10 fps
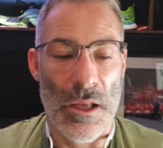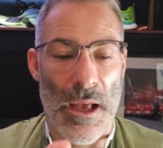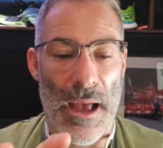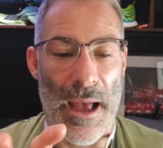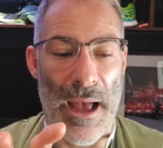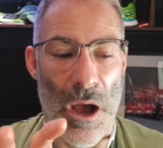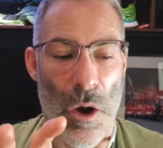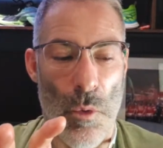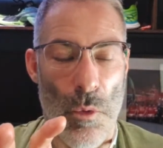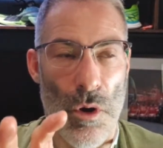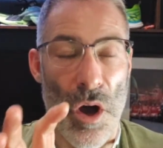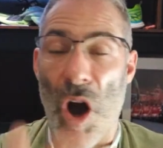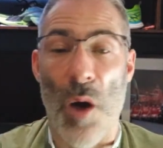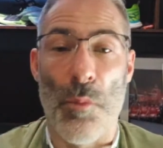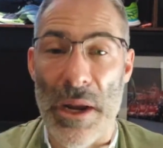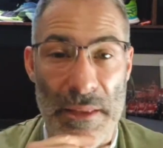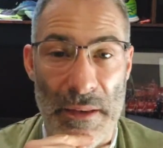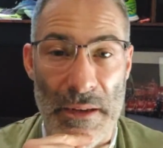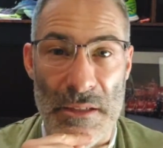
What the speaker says: how heartbreaking that is.